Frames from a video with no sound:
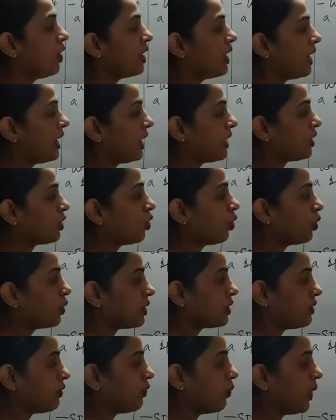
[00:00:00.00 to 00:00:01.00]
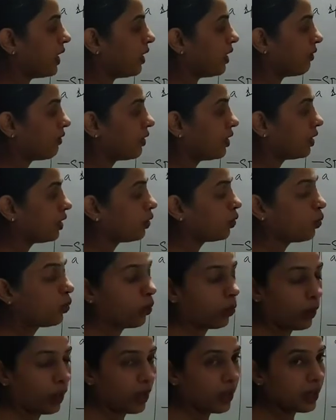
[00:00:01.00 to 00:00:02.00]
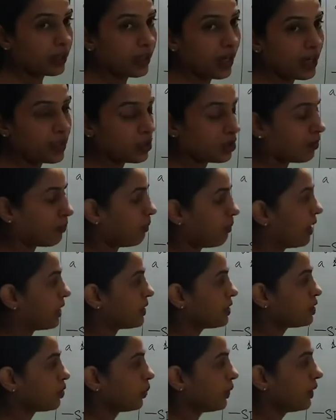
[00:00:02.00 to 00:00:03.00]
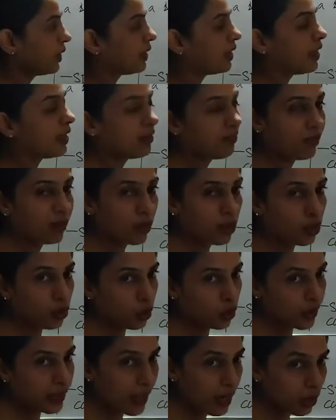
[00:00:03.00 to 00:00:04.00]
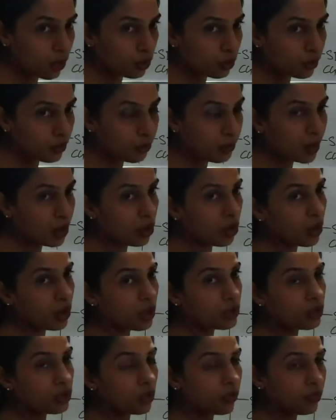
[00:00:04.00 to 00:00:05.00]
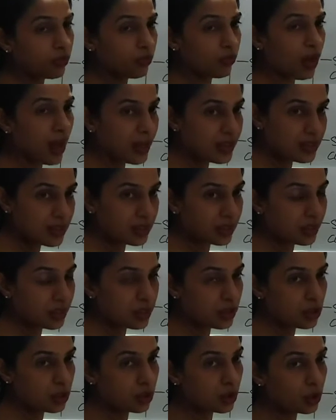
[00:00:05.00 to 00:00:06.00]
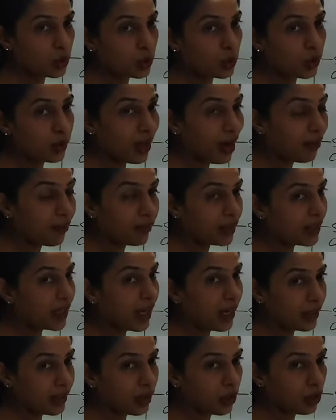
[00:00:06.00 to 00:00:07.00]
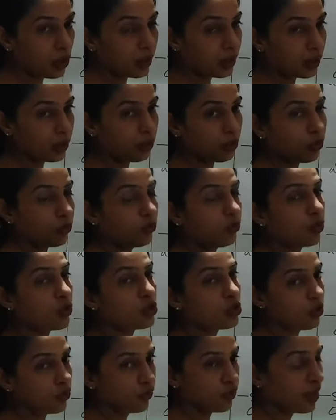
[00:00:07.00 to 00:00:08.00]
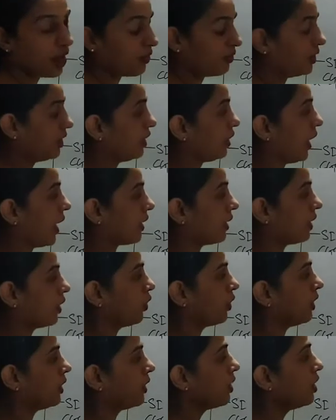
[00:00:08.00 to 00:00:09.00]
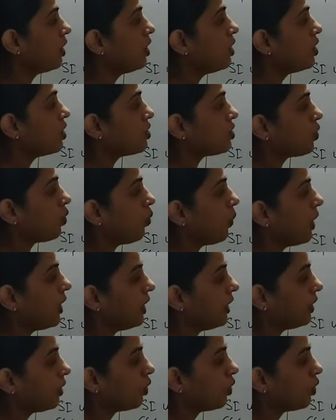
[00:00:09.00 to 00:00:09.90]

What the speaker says: It goes, whenever you attach a mass to it, it will go down because of acceleration due to gravity acting on it, force of gravity acting on it. So when it